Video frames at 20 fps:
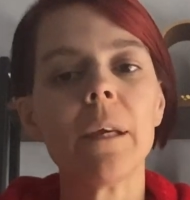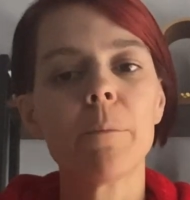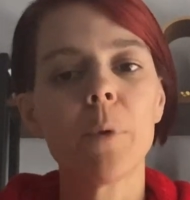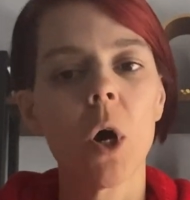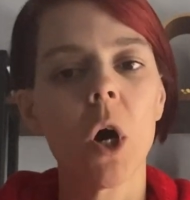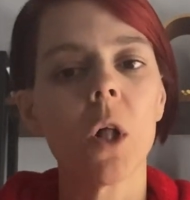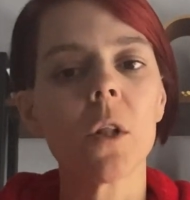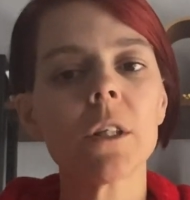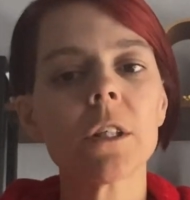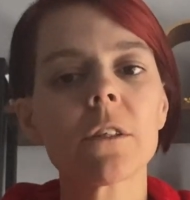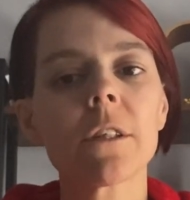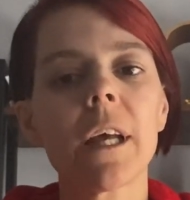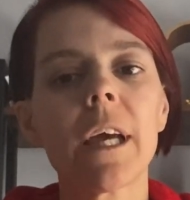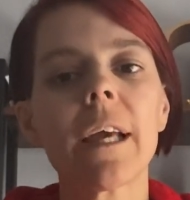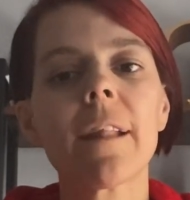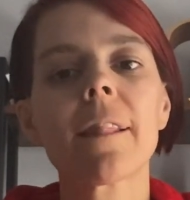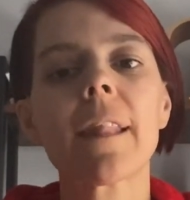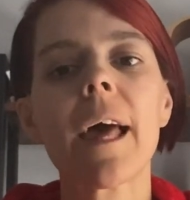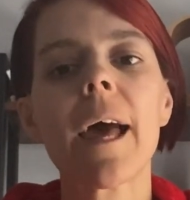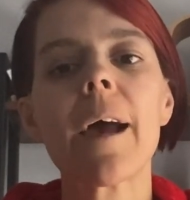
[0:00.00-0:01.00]
polish
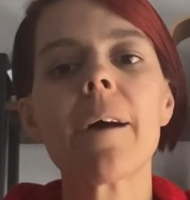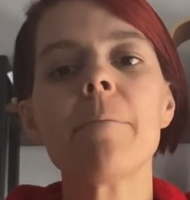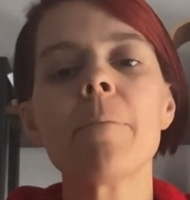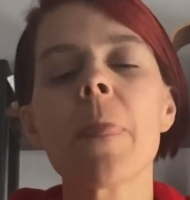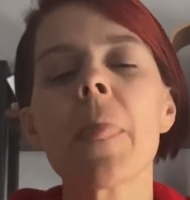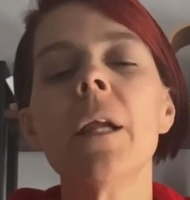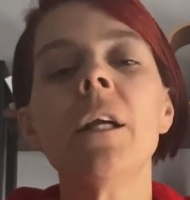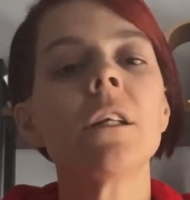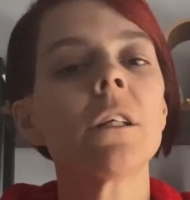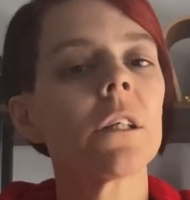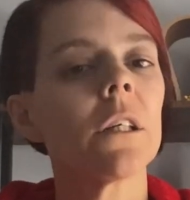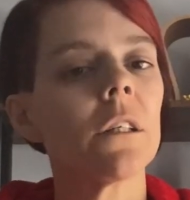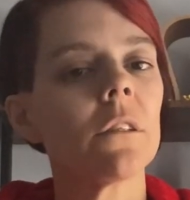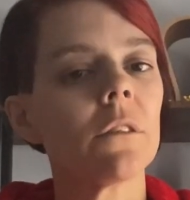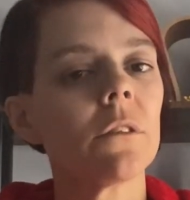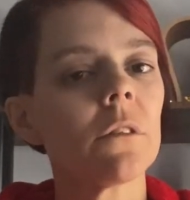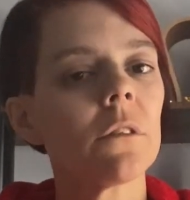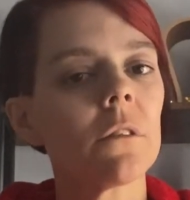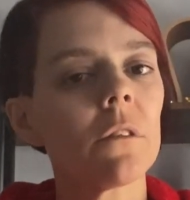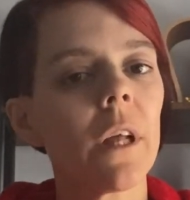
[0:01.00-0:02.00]
like that.
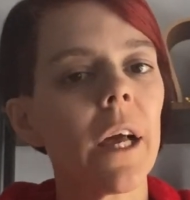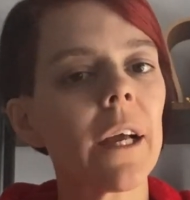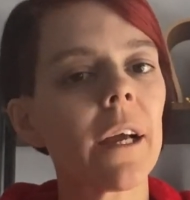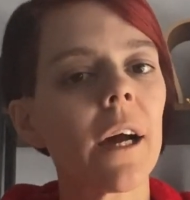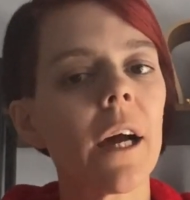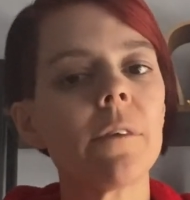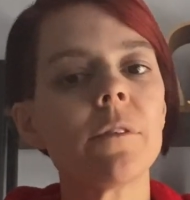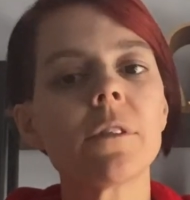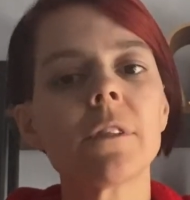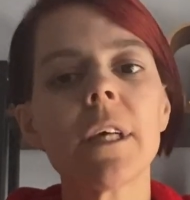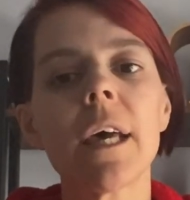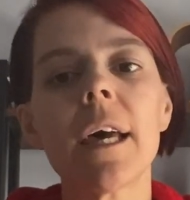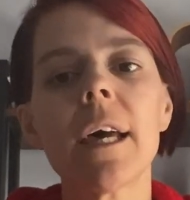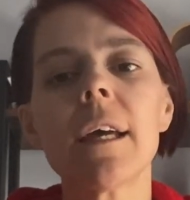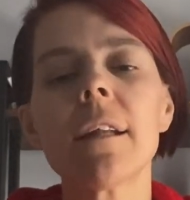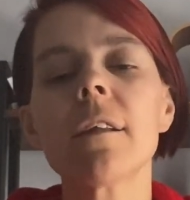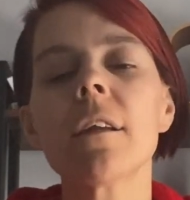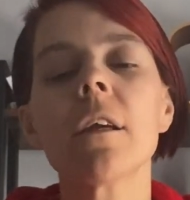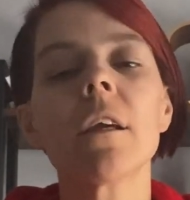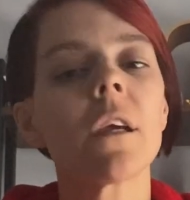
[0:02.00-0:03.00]
Because like I've
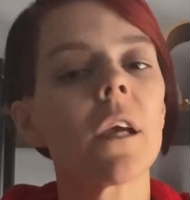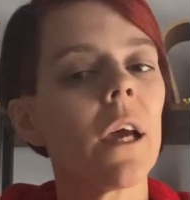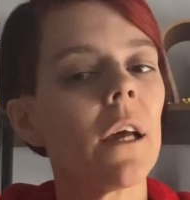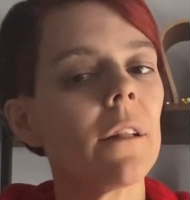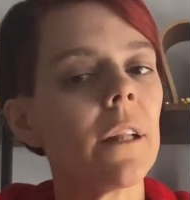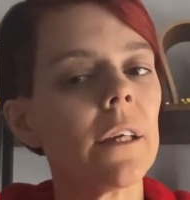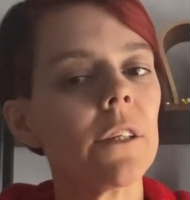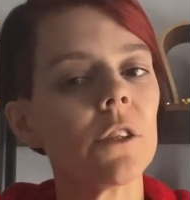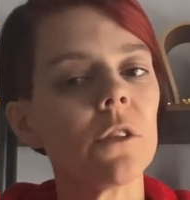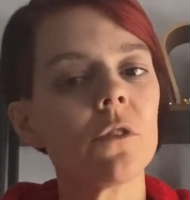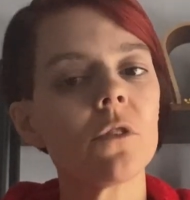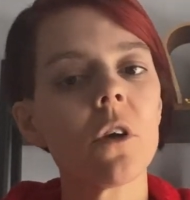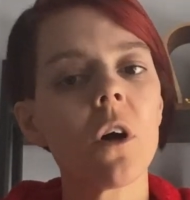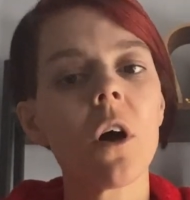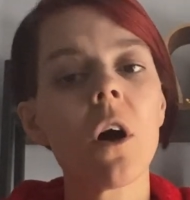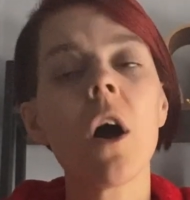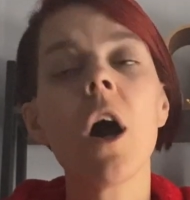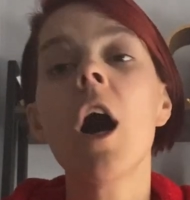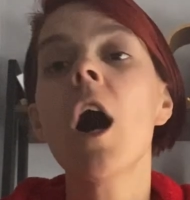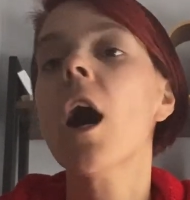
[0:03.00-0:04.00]
said, and as you
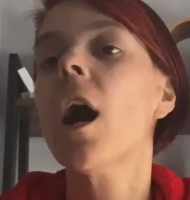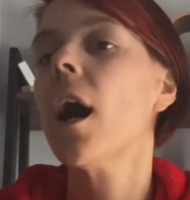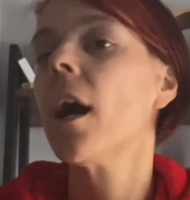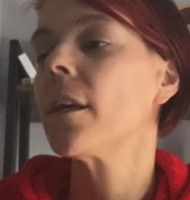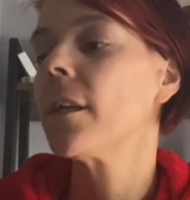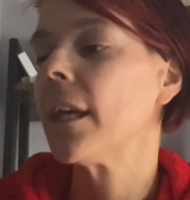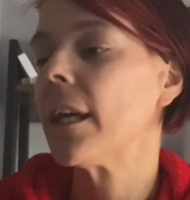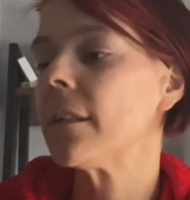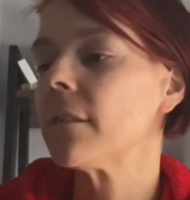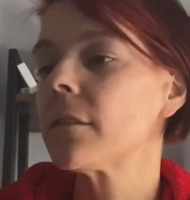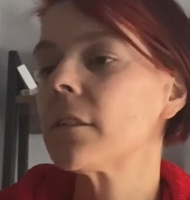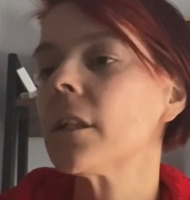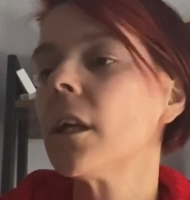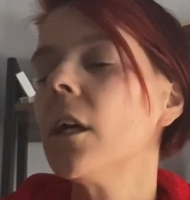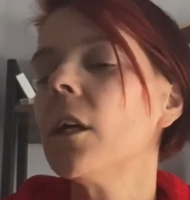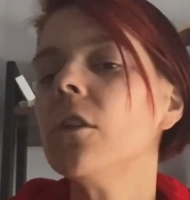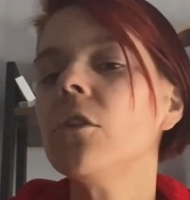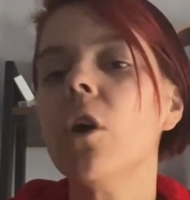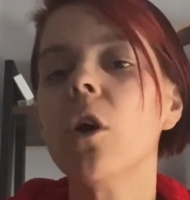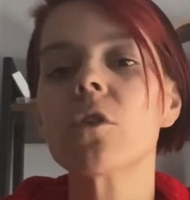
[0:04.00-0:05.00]
saw, yes,
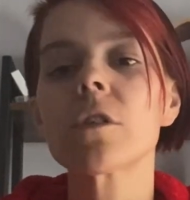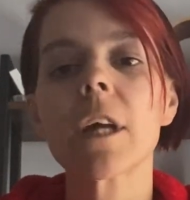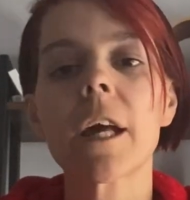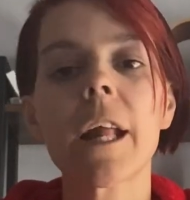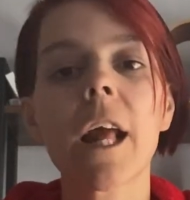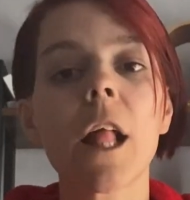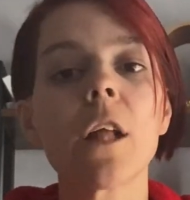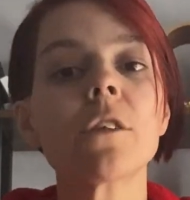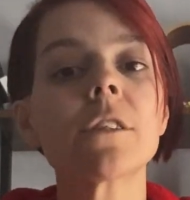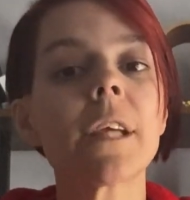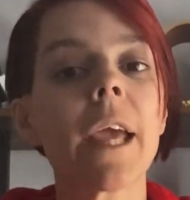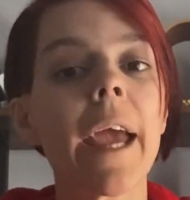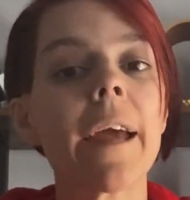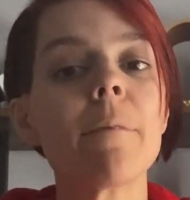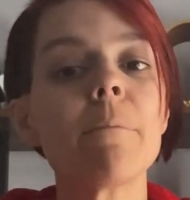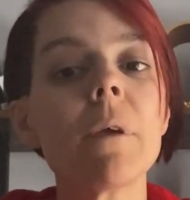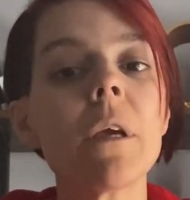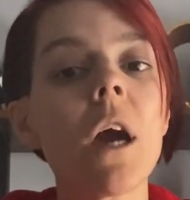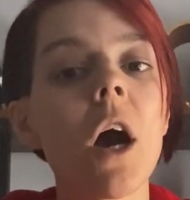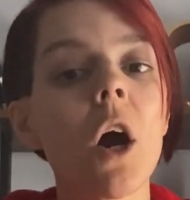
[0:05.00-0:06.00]
those kind of colors
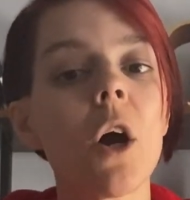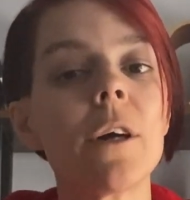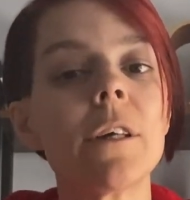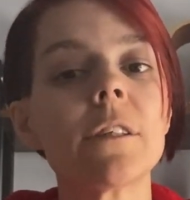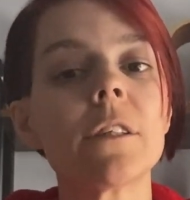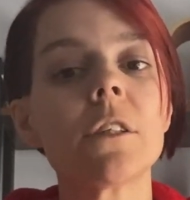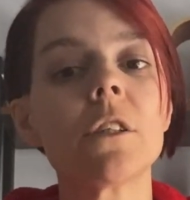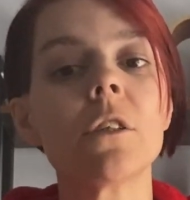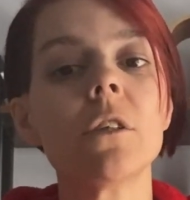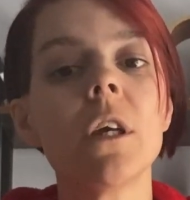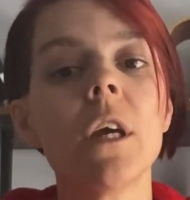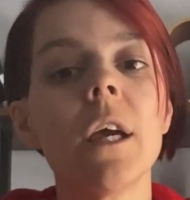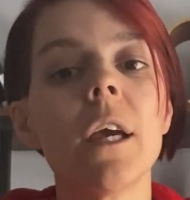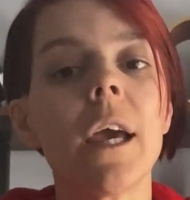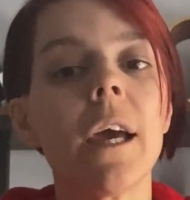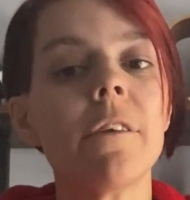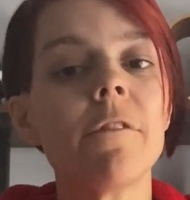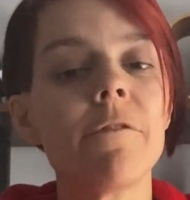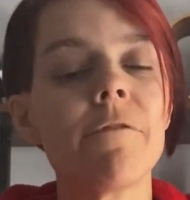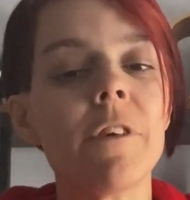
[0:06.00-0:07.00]
can be hard to
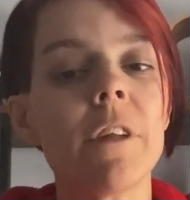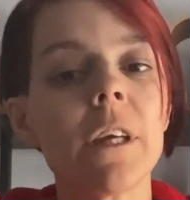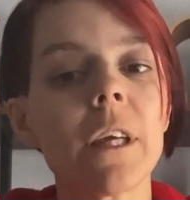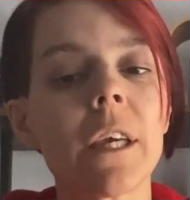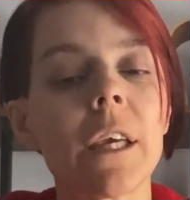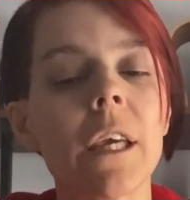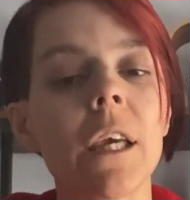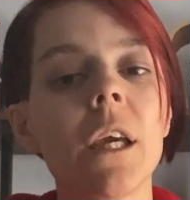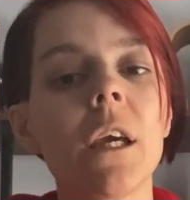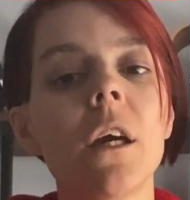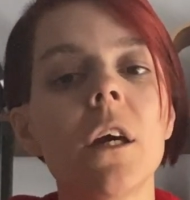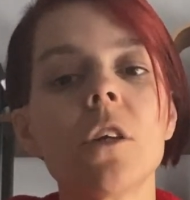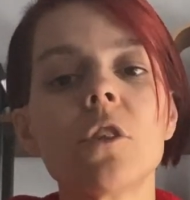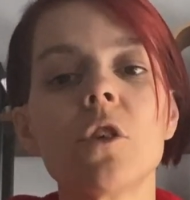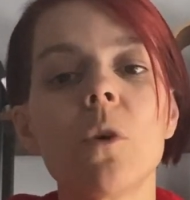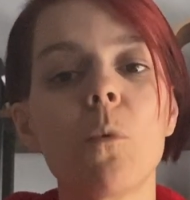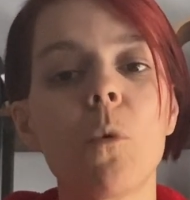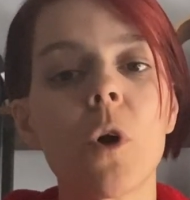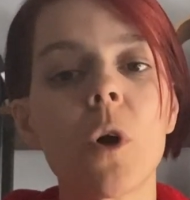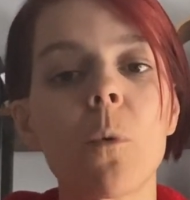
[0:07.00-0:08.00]
and finicky
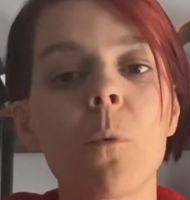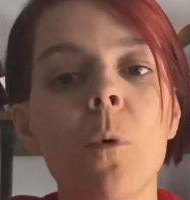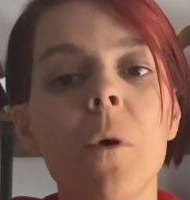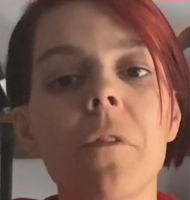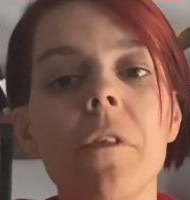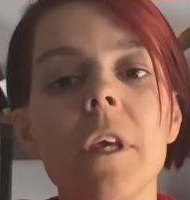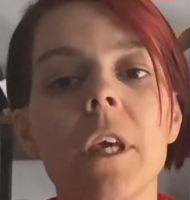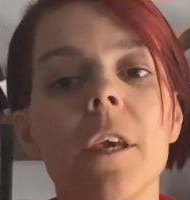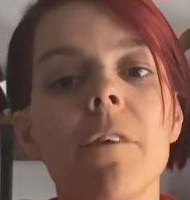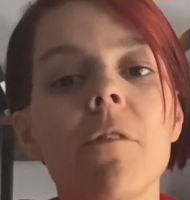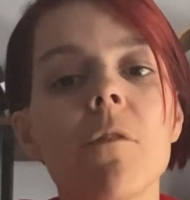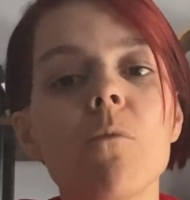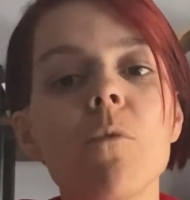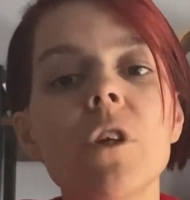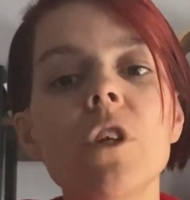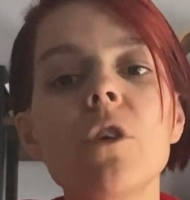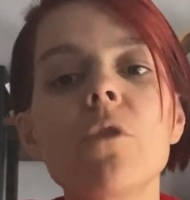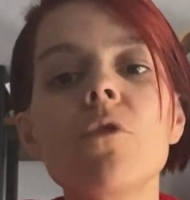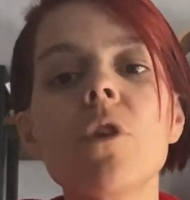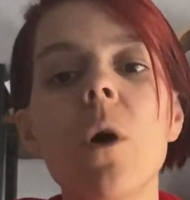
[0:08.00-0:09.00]
to work with, even
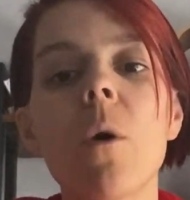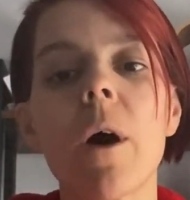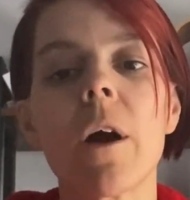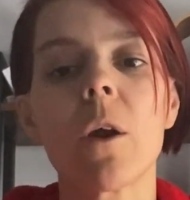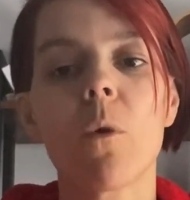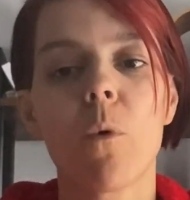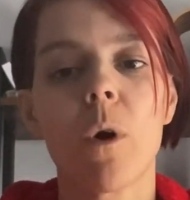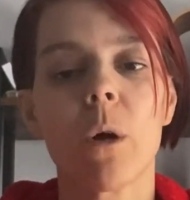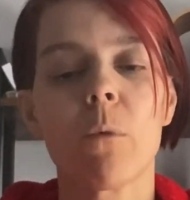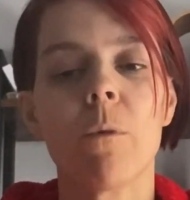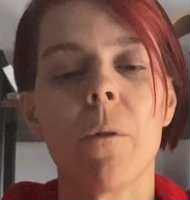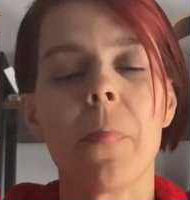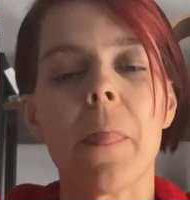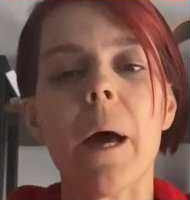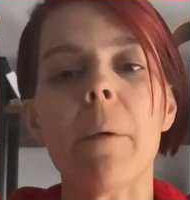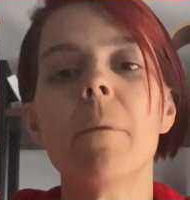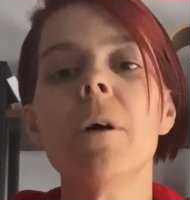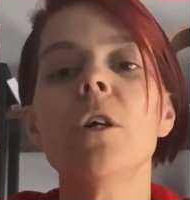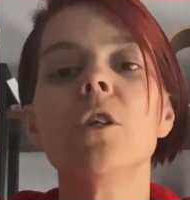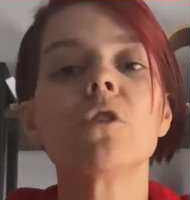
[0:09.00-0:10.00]
when you know how to work with that.